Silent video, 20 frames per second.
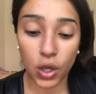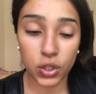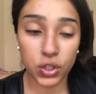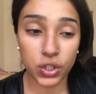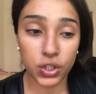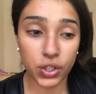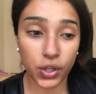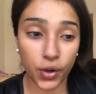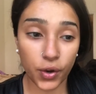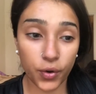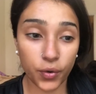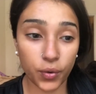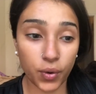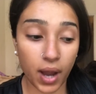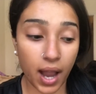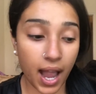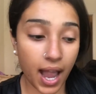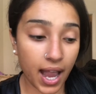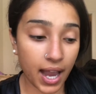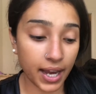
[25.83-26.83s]
So
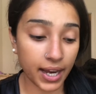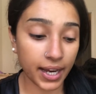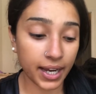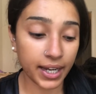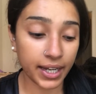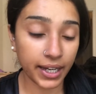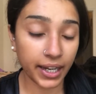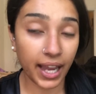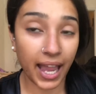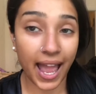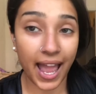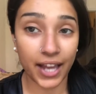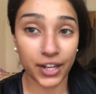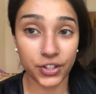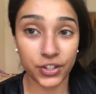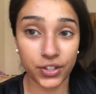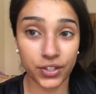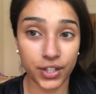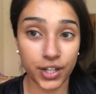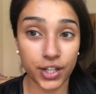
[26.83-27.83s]
I
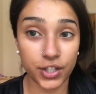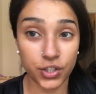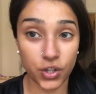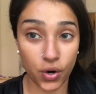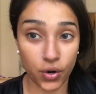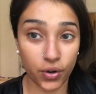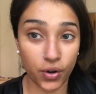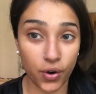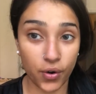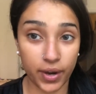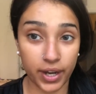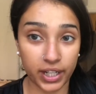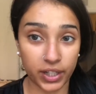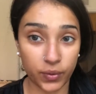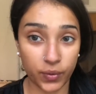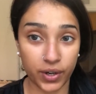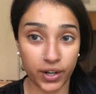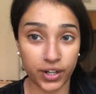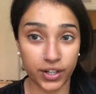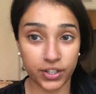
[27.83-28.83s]
actually don't go
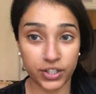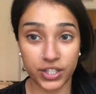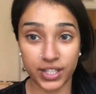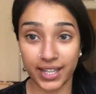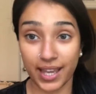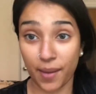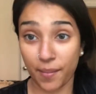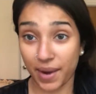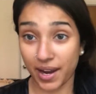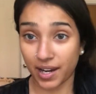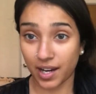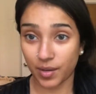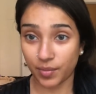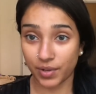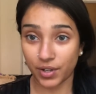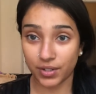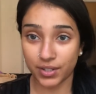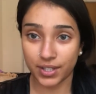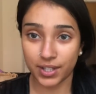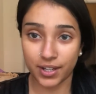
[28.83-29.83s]
anywhere to get my
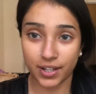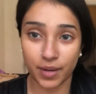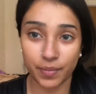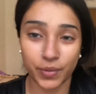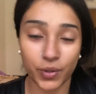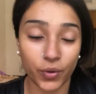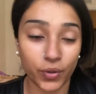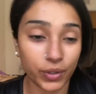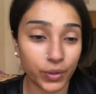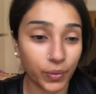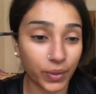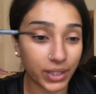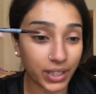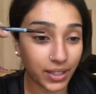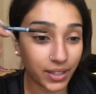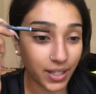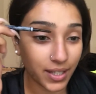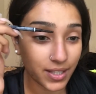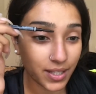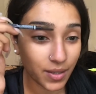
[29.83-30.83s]
eyebrows done. I'm the only one
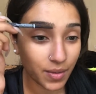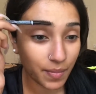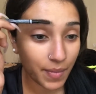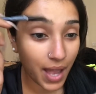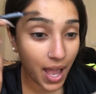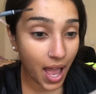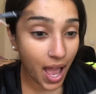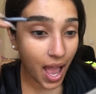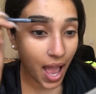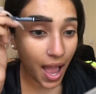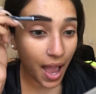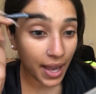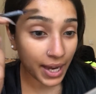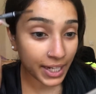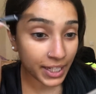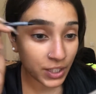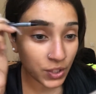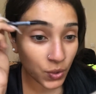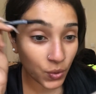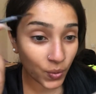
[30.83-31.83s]
that does them.
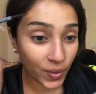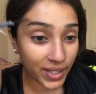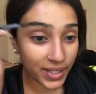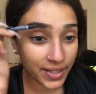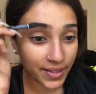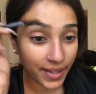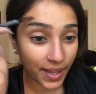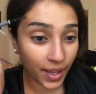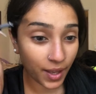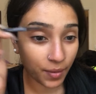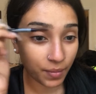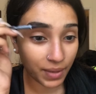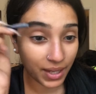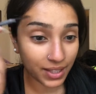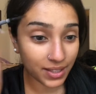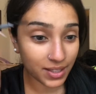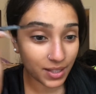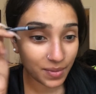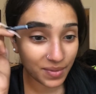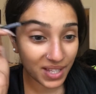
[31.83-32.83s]
I tweeze them,
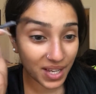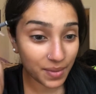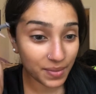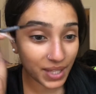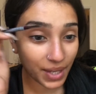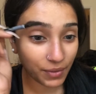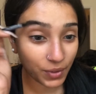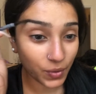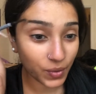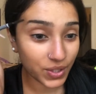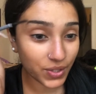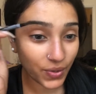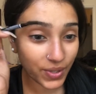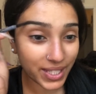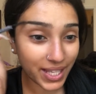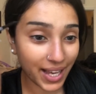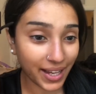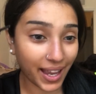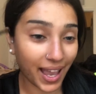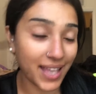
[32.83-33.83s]
and sometimes everyone's
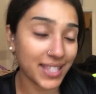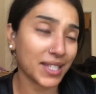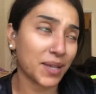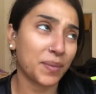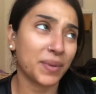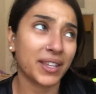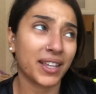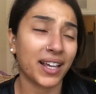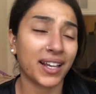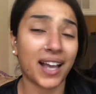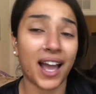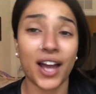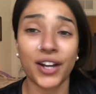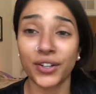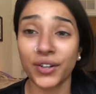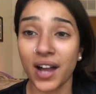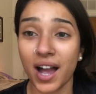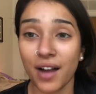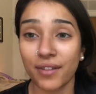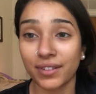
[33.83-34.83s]
always like asking me like, how
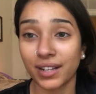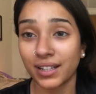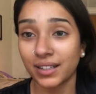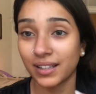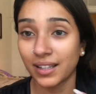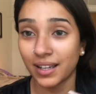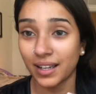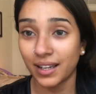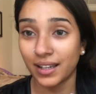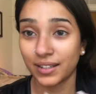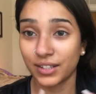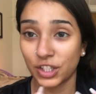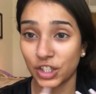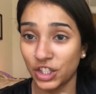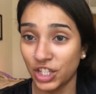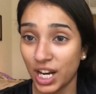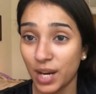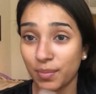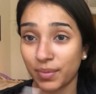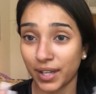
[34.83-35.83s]
do you have like the
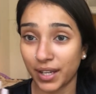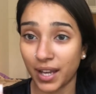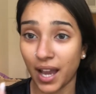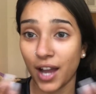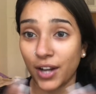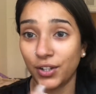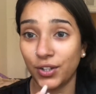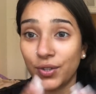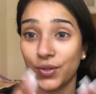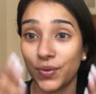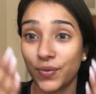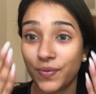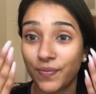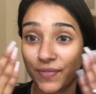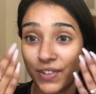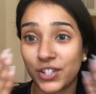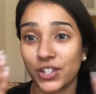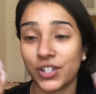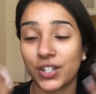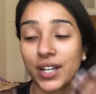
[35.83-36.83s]
shape, like how do you
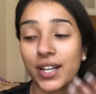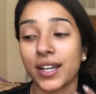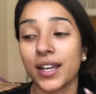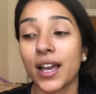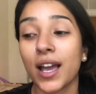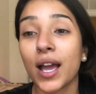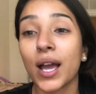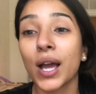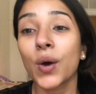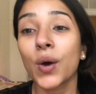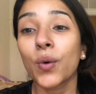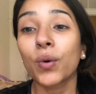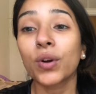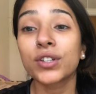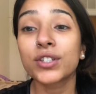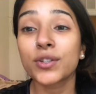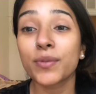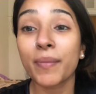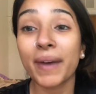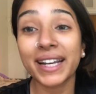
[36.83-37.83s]
envision it?
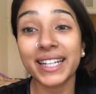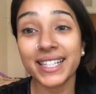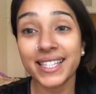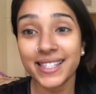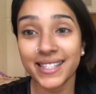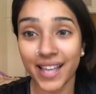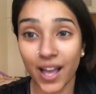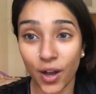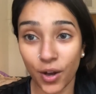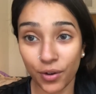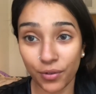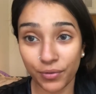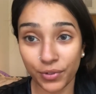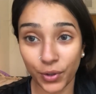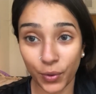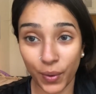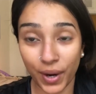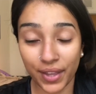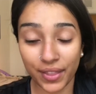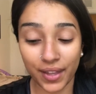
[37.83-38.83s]
Well, to myself,
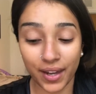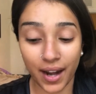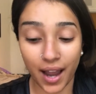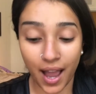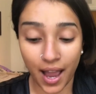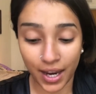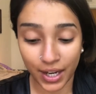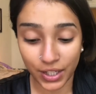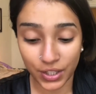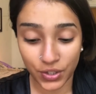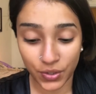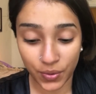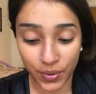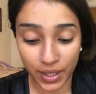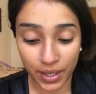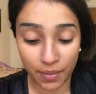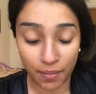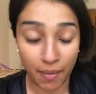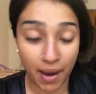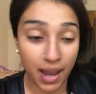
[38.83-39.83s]
the way that I do
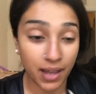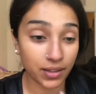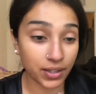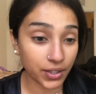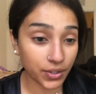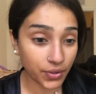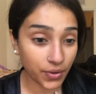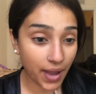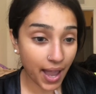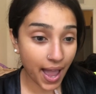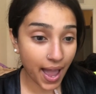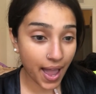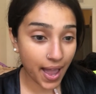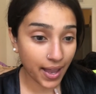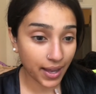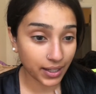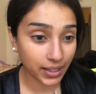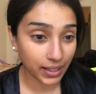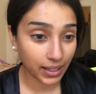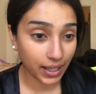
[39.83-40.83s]
it, my little
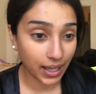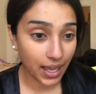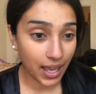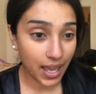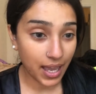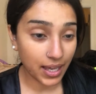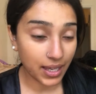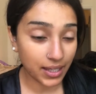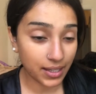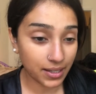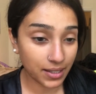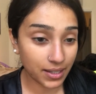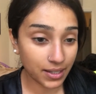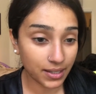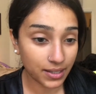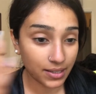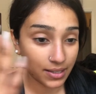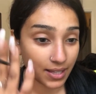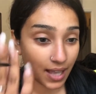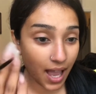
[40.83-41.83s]
hack
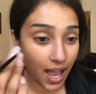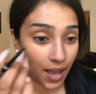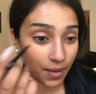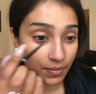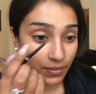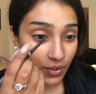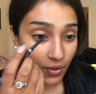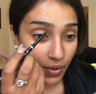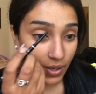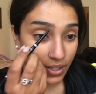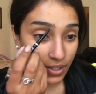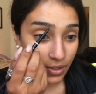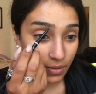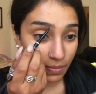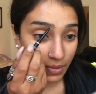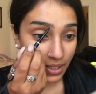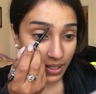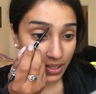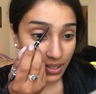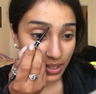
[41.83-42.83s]
is I'm going to
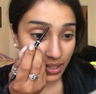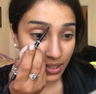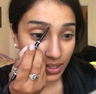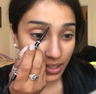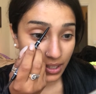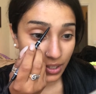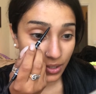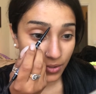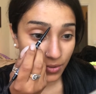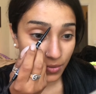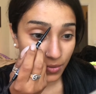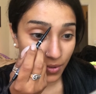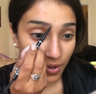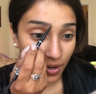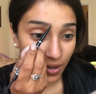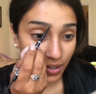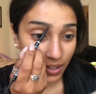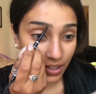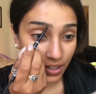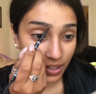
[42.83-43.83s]
basically
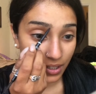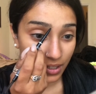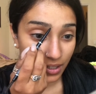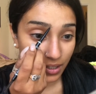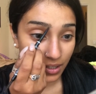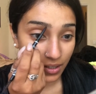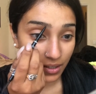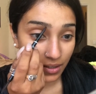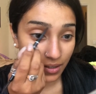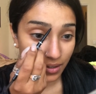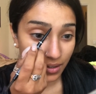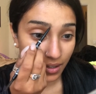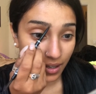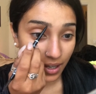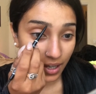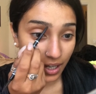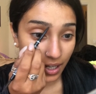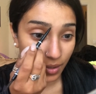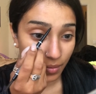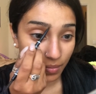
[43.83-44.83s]
draw in
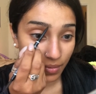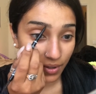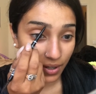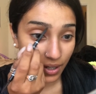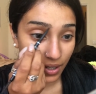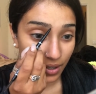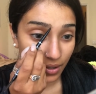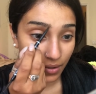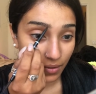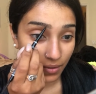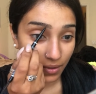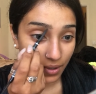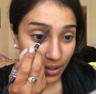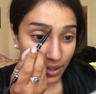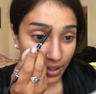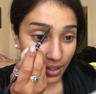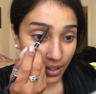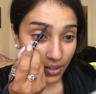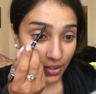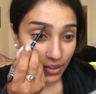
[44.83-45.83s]
the eyebrow
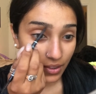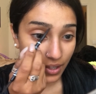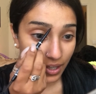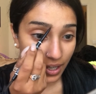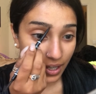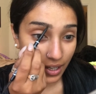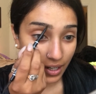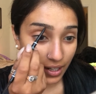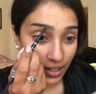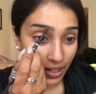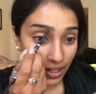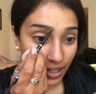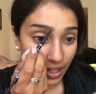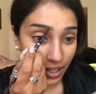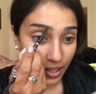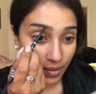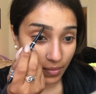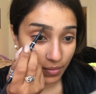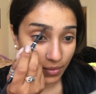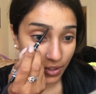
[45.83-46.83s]
that
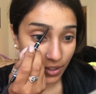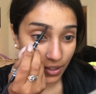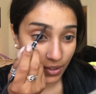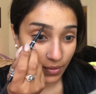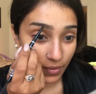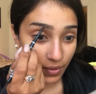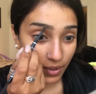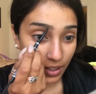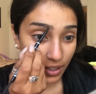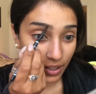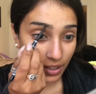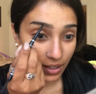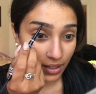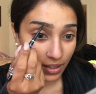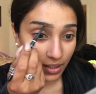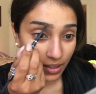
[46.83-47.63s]
I'm gonna want